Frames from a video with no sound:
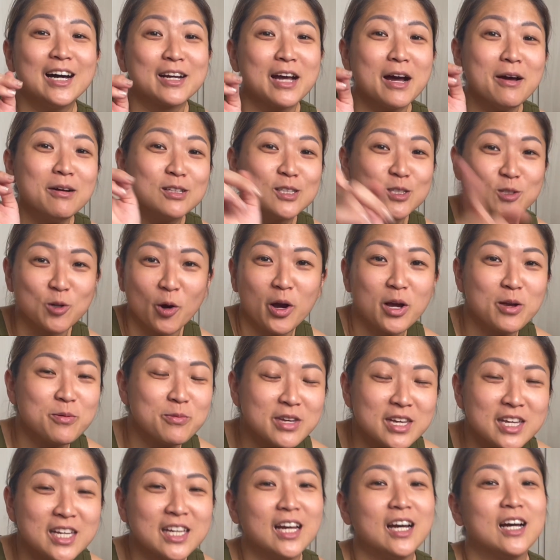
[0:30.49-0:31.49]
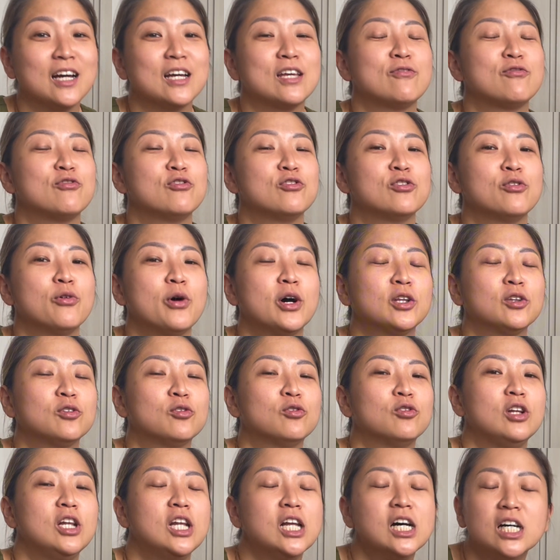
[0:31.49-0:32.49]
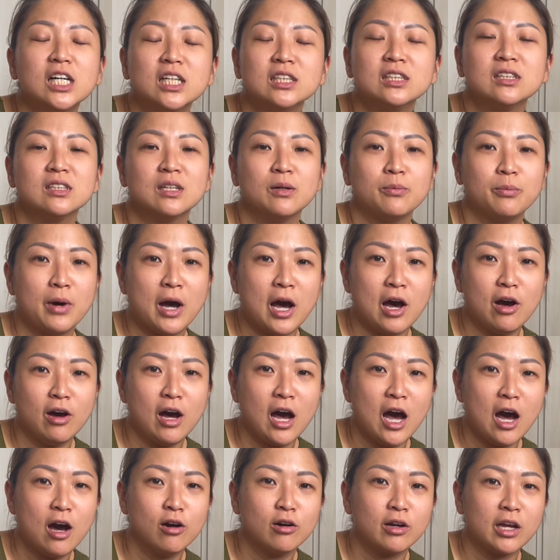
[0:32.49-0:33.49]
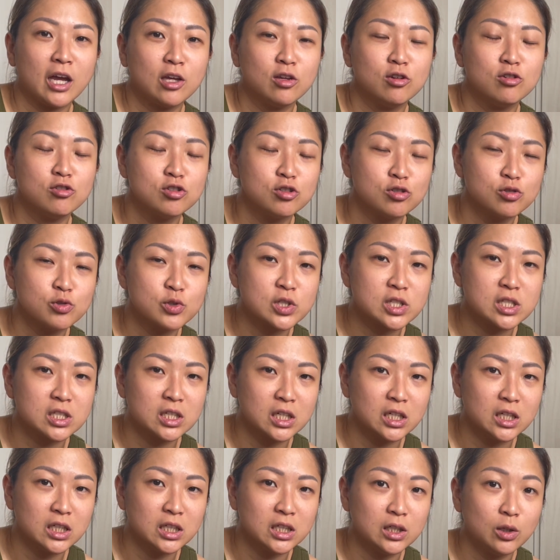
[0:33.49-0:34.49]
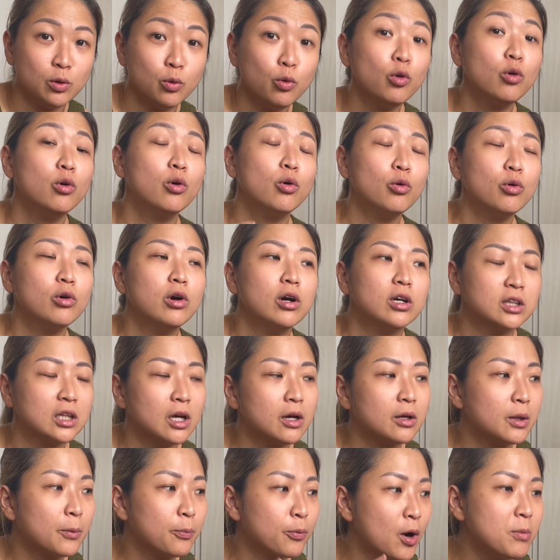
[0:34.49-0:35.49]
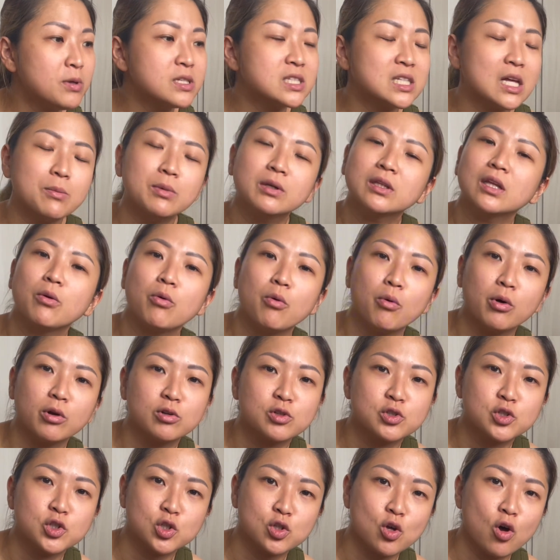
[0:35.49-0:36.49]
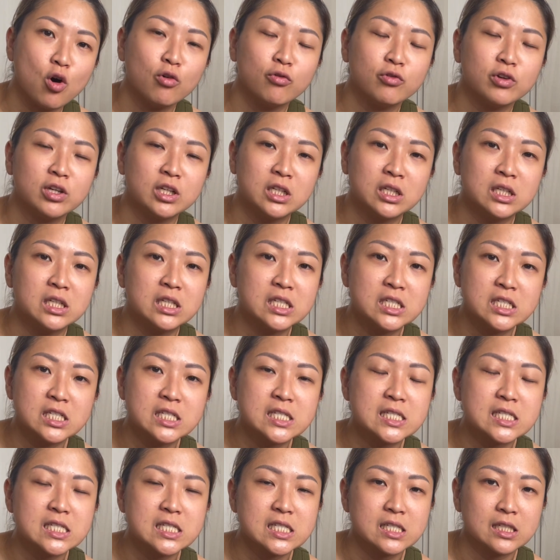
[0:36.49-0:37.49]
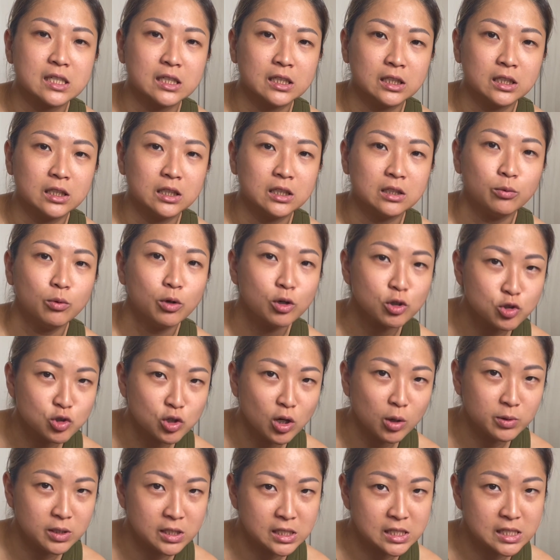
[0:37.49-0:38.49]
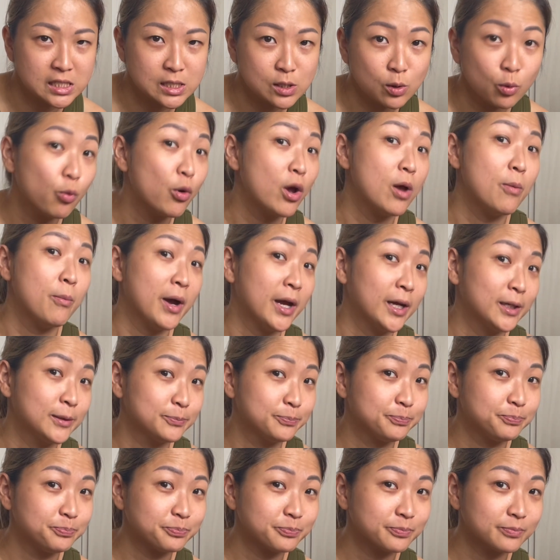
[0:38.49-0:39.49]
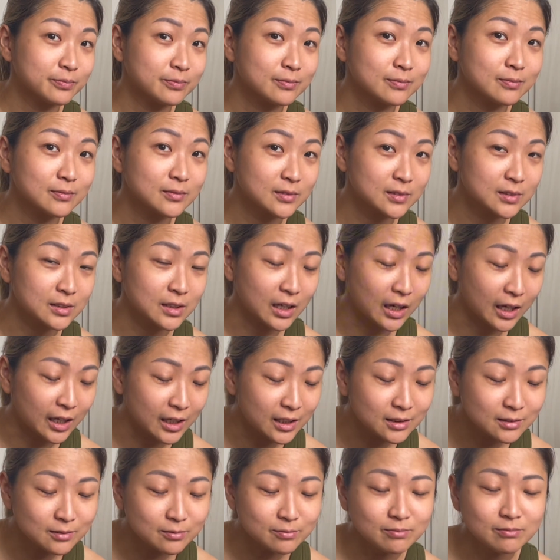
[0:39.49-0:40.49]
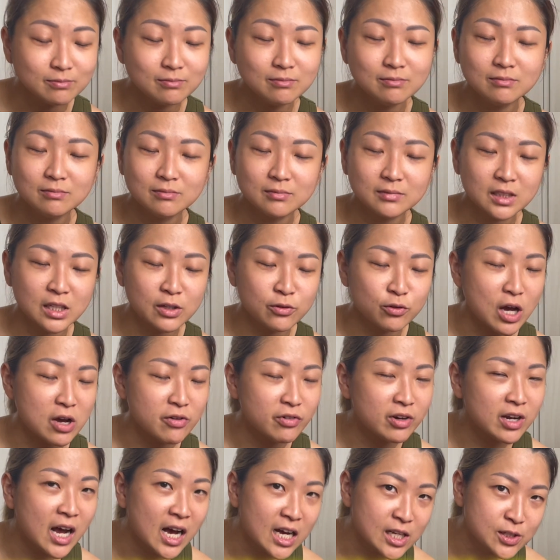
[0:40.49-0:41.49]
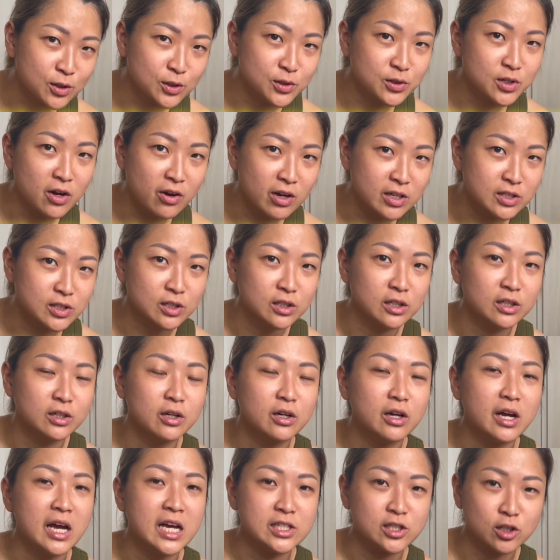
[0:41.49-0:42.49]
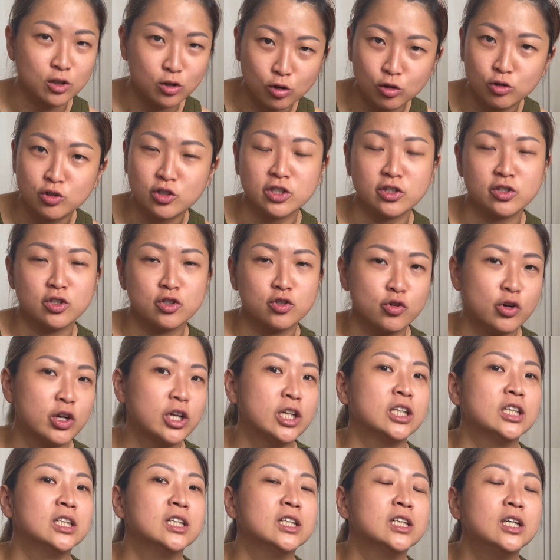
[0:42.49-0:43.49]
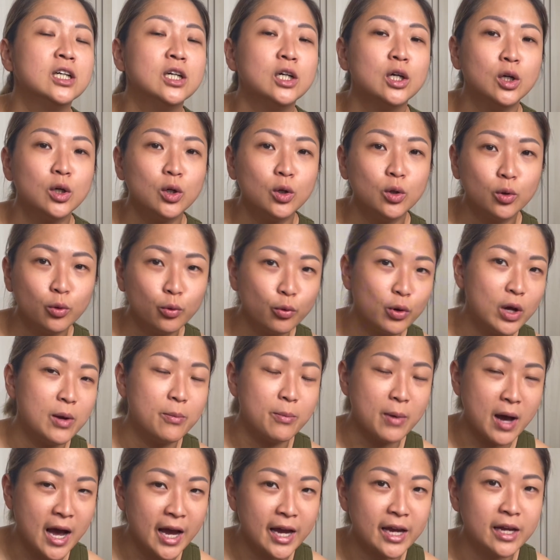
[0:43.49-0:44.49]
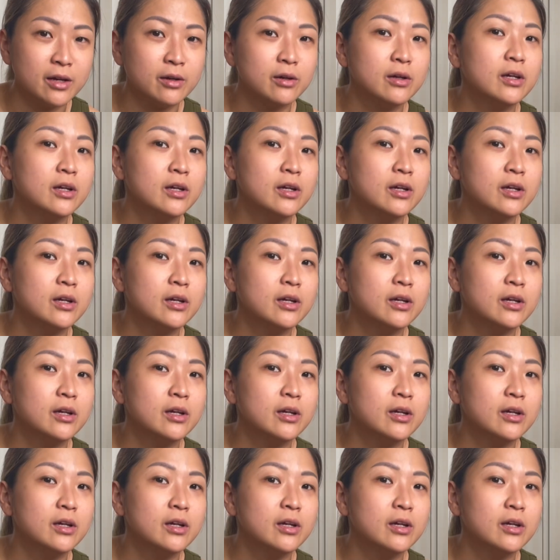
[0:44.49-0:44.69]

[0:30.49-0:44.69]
and join me if you want to learn about how can you use the problem statement that we want to solve in this workshop is who am I? Okay? If you haven't asked yourself as a coach, as a trainer, who am I?